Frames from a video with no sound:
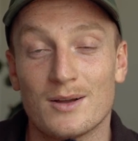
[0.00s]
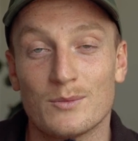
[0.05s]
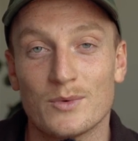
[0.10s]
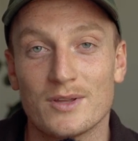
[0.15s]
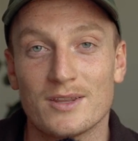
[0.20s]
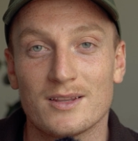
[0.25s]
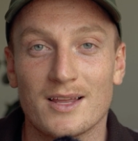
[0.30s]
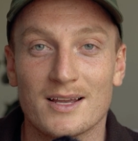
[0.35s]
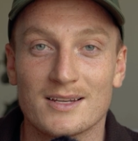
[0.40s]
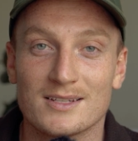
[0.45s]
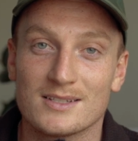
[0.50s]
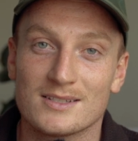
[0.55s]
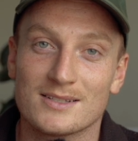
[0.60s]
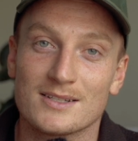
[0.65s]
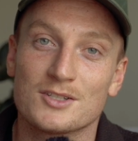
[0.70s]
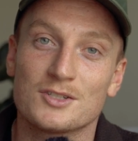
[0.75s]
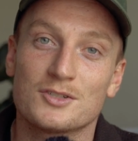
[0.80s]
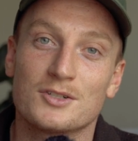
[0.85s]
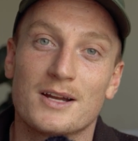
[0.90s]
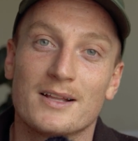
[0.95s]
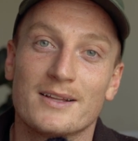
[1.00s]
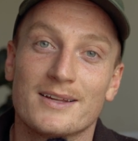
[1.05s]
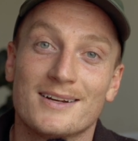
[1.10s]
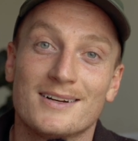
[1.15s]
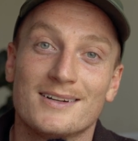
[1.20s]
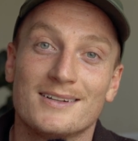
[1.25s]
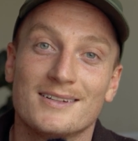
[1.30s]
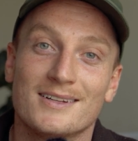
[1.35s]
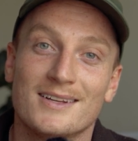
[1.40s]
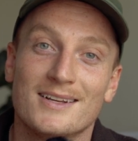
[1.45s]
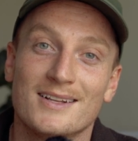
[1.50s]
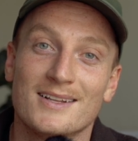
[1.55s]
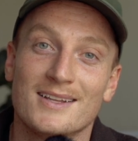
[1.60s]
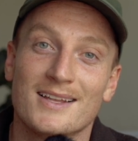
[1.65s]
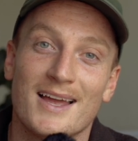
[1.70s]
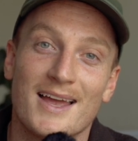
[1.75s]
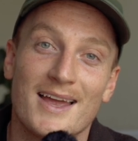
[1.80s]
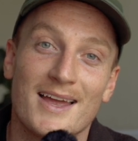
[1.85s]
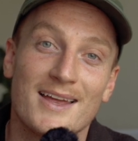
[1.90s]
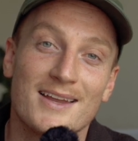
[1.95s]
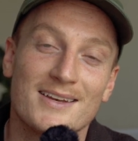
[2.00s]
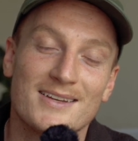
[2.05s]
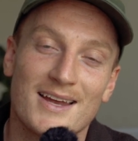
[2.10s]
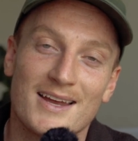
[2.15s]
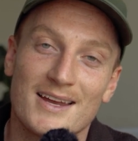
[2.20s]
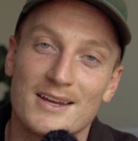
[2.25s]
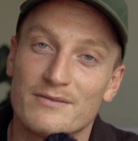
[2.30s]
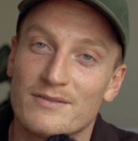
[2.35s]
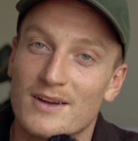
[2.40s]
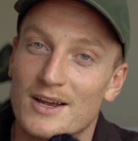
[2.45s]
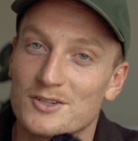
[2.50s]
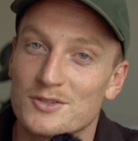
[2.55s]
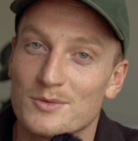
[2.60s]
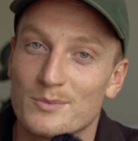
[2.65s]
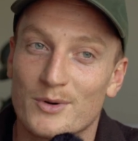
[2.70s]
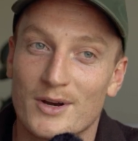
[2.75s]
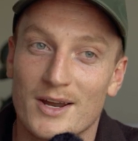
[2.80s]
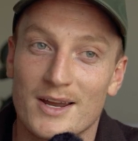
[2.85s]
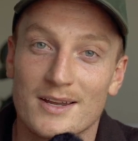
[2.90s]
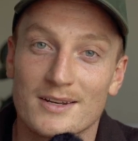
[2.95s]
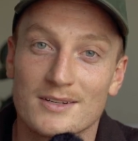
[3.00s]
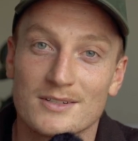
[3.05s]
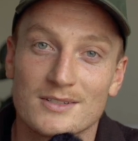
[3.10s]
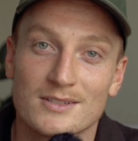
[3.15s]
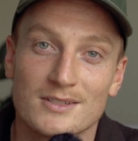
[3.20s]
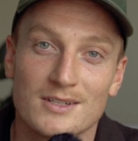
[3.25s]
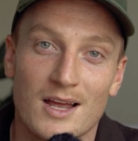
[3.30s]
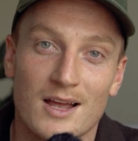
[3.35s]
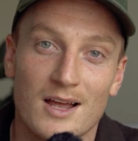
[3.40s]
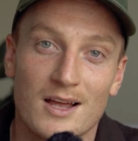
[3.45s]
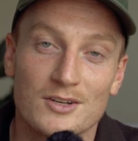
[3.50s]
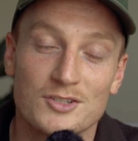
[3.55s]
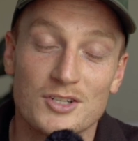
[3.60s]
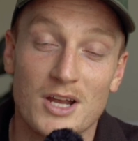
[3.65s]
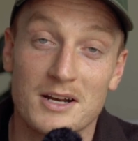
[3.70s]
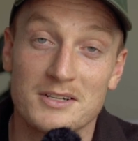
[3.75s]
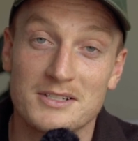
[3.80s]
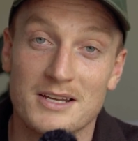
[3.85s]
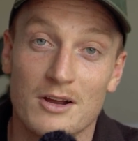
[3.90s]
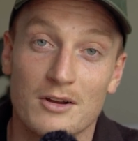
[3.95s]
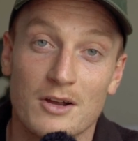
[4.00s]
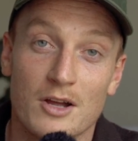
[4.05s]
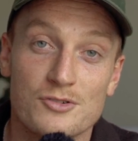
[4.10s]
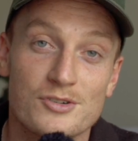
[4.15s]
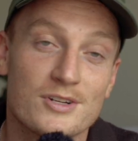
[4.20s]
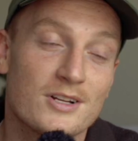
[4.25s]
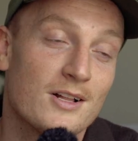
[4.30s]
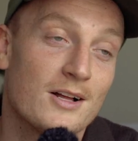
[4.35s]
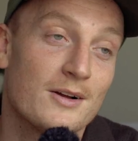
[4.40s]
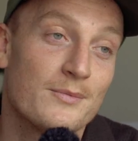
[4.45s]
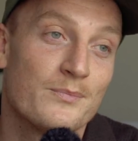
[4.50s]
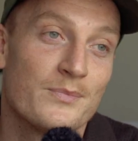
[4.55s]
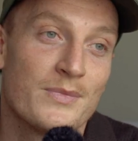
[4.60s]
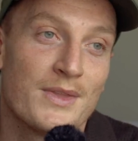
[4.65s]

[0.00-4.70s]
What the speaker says: with Lexus Australia and a fashion brand, Chinatown Country Club.